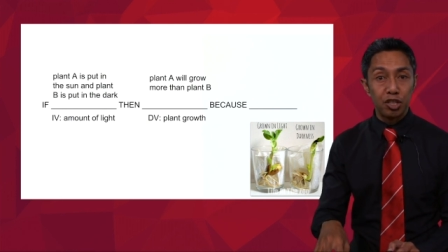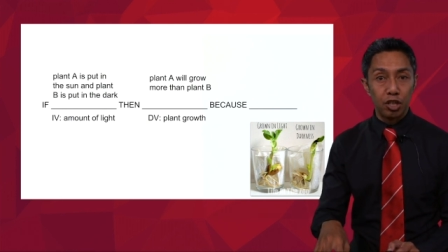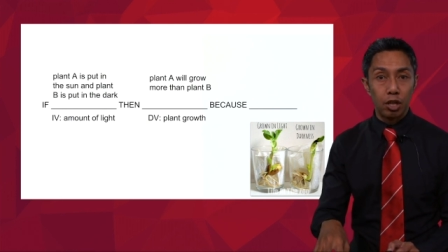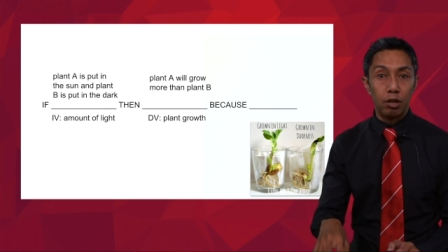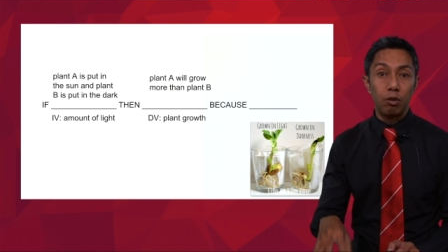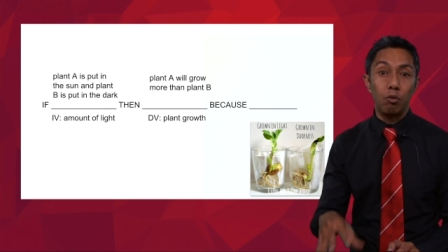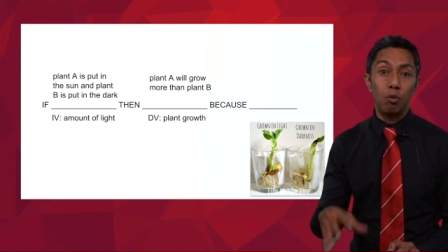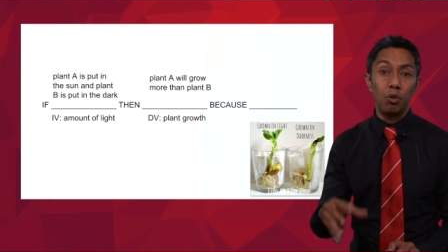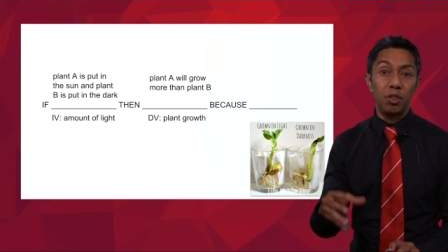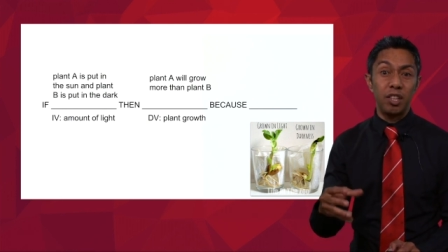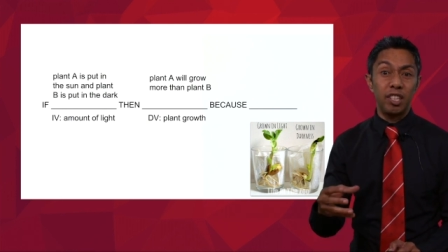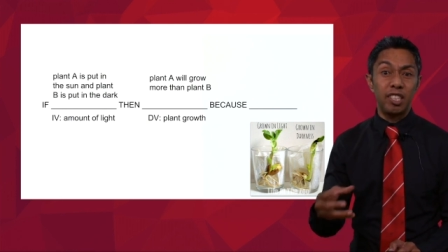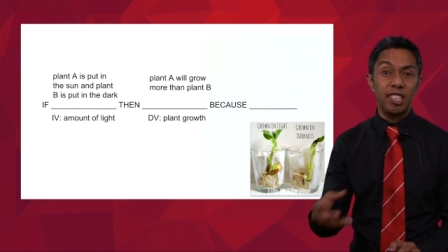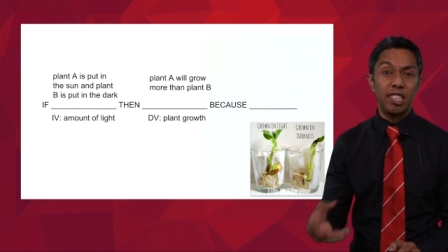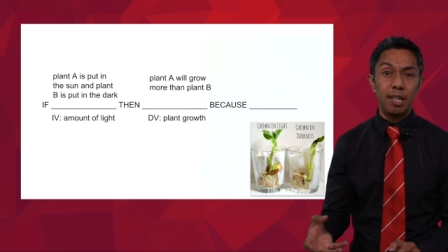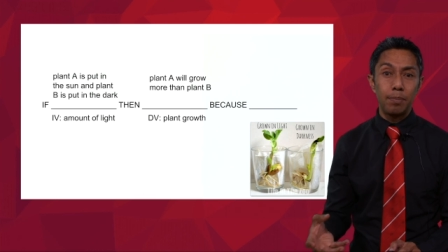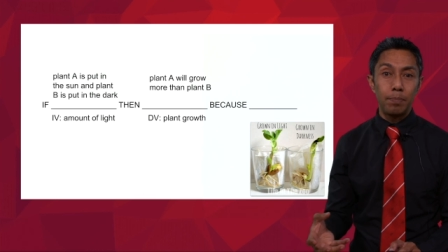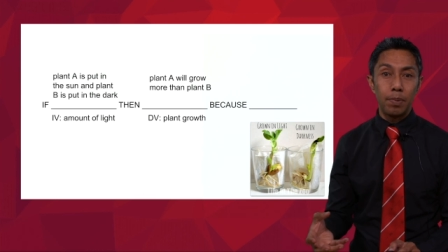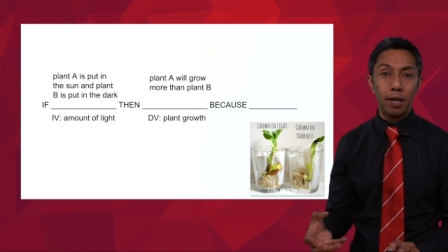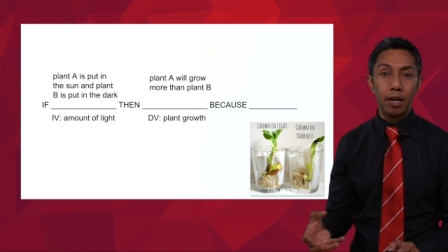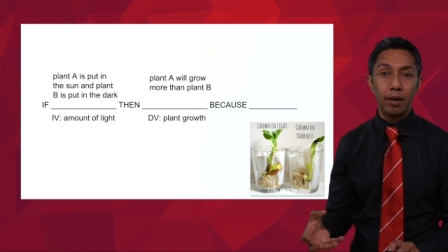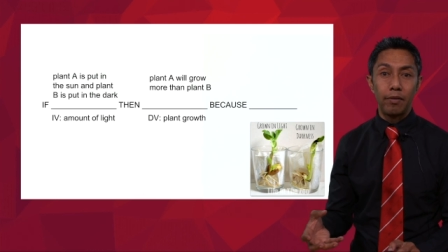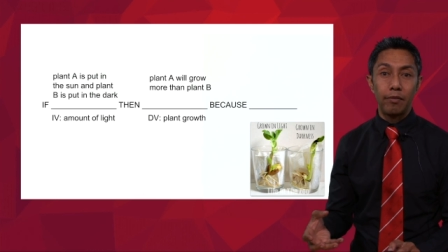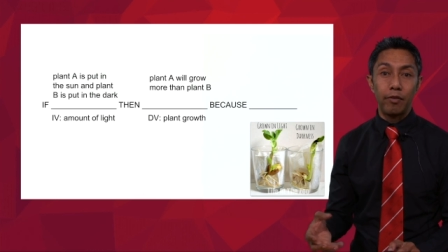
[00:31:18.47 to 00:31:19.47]
or the
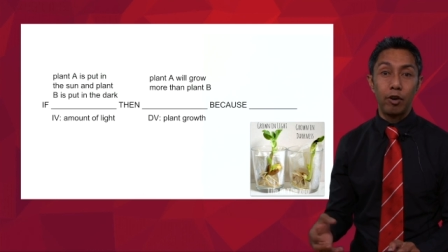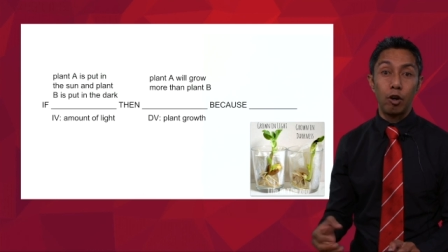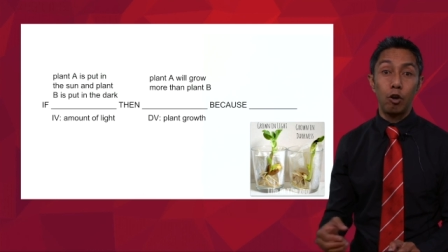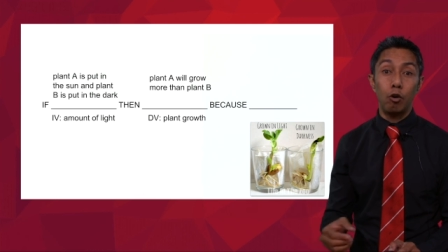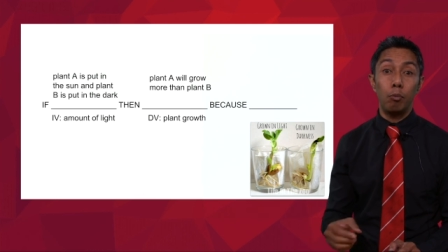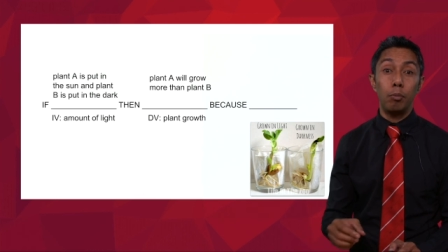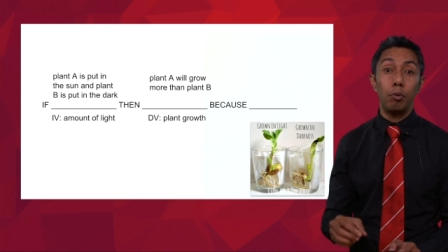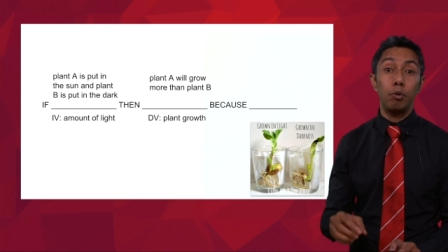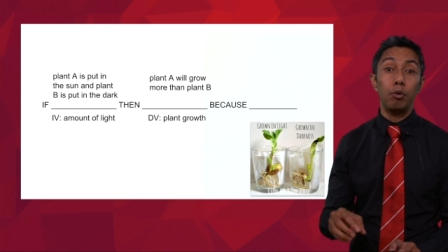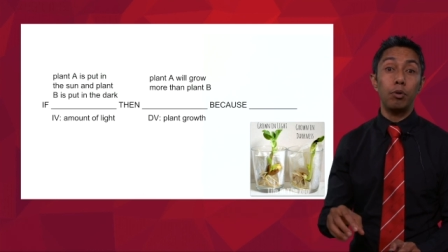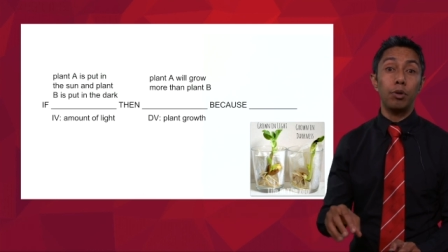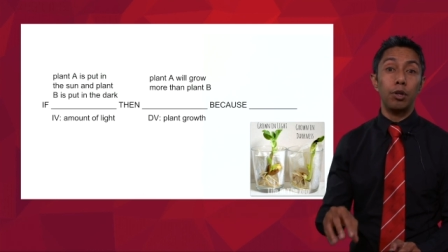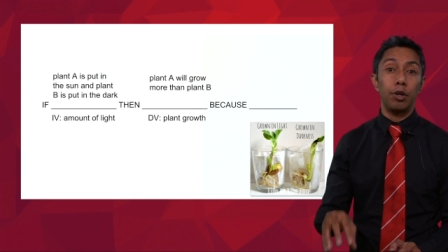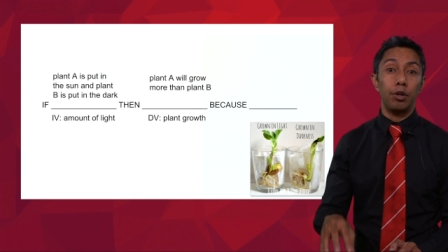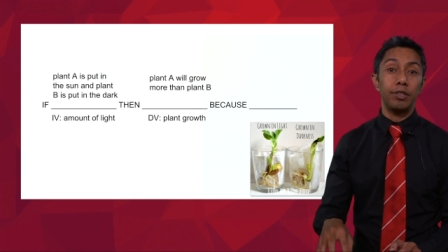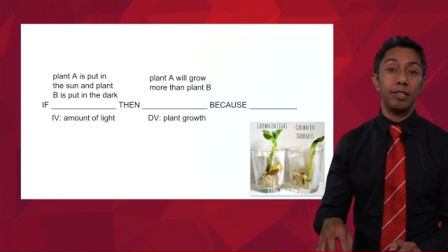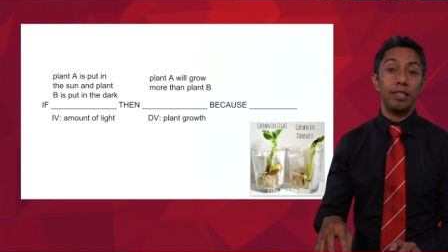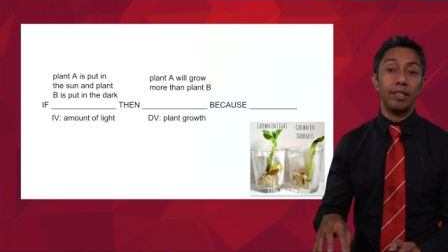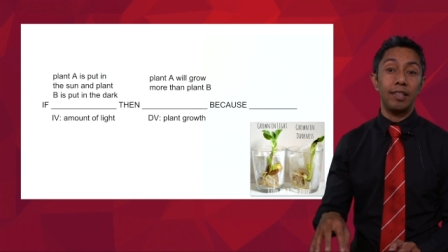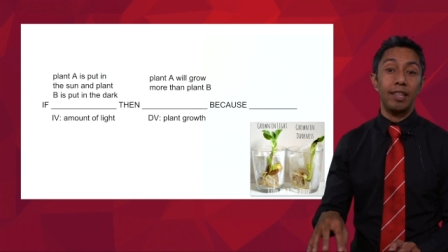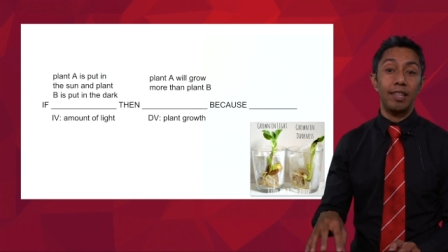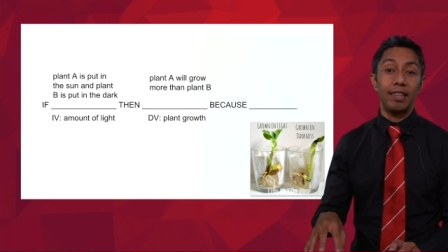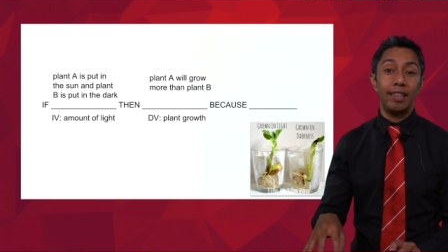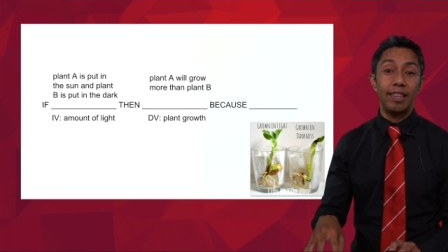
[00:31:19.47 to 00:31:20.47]
dependent variable goes
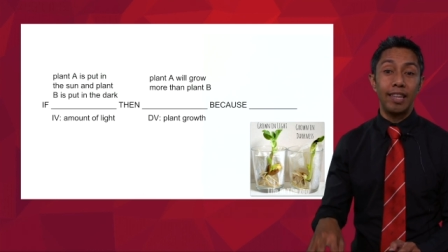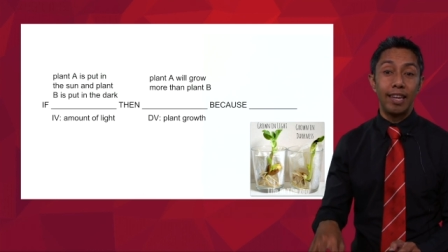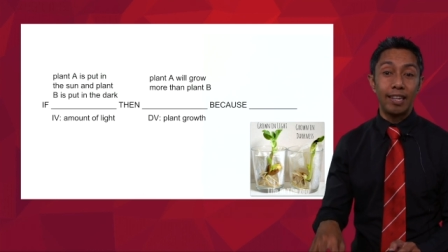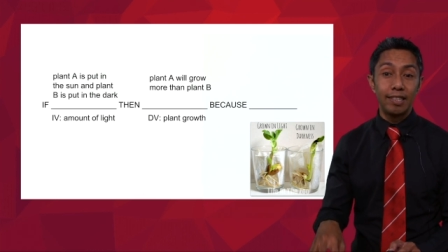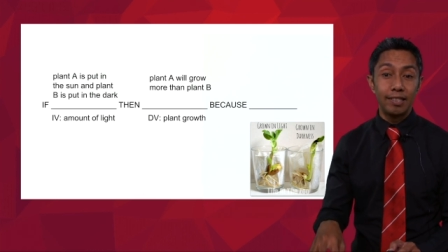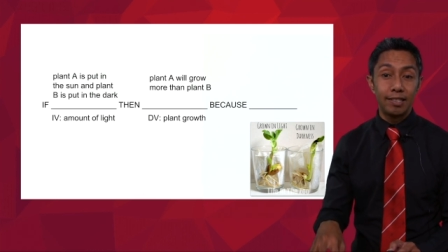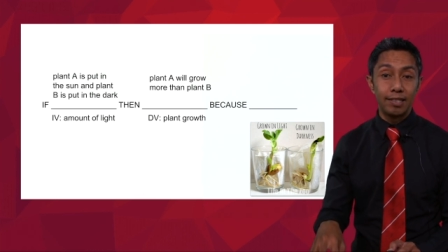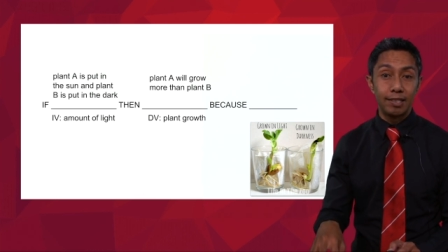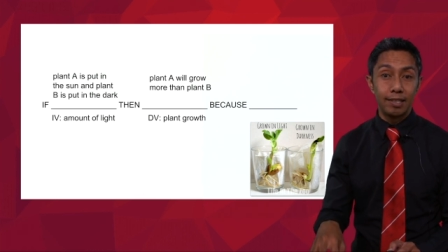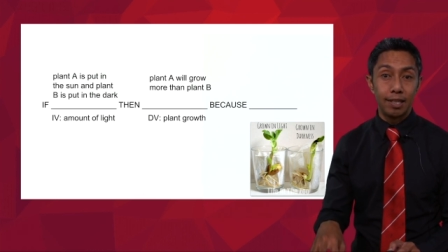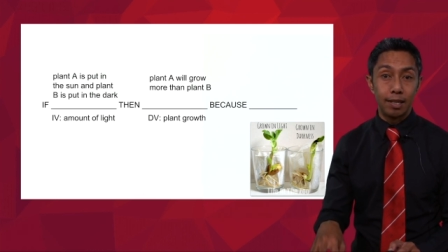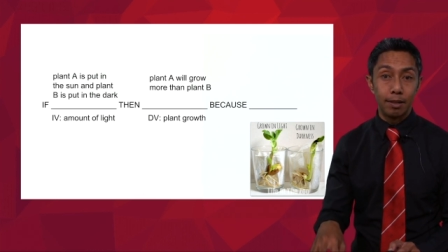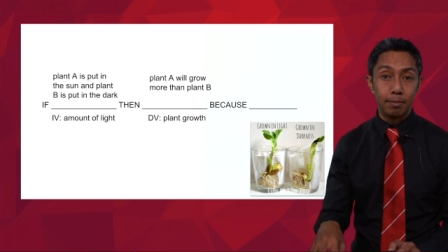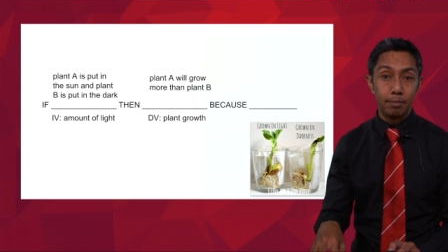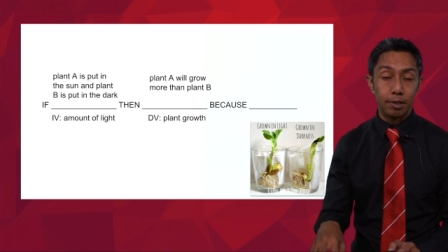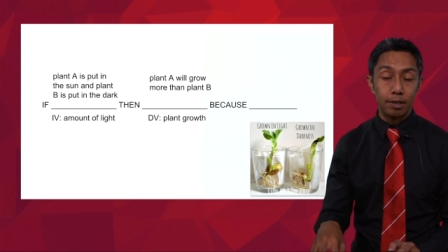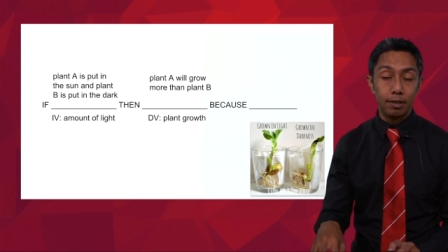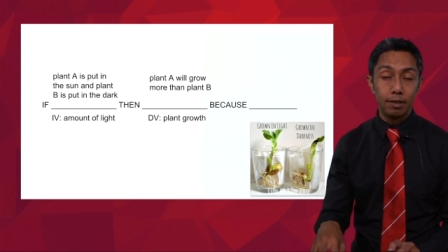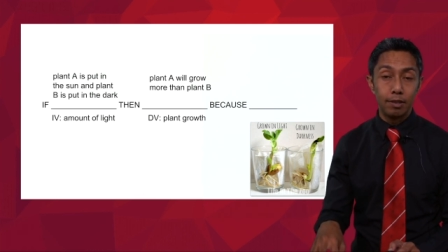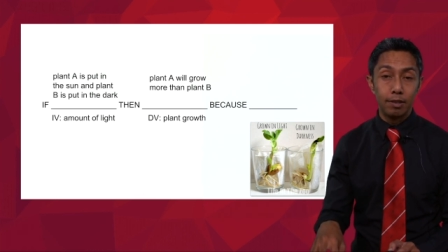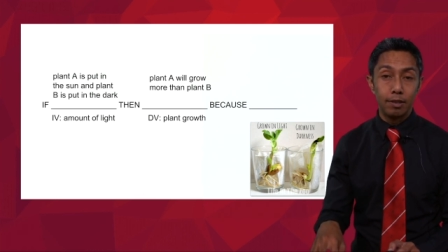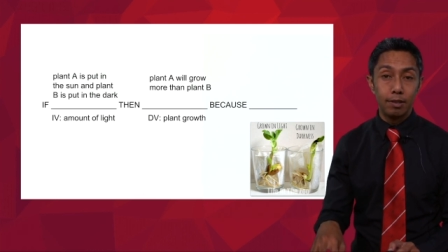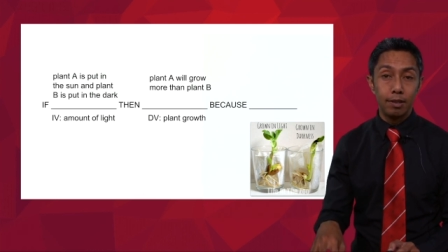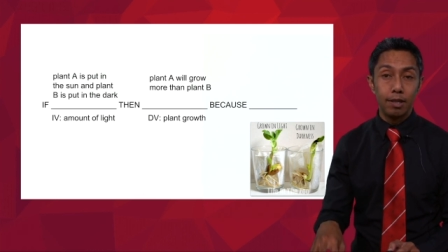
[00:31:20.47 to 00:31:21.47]
in the then
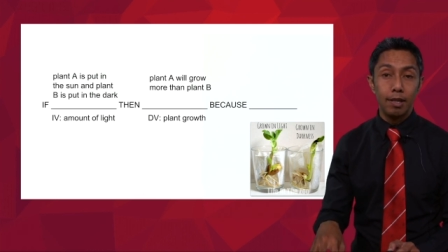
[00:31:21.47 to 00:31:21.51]
segment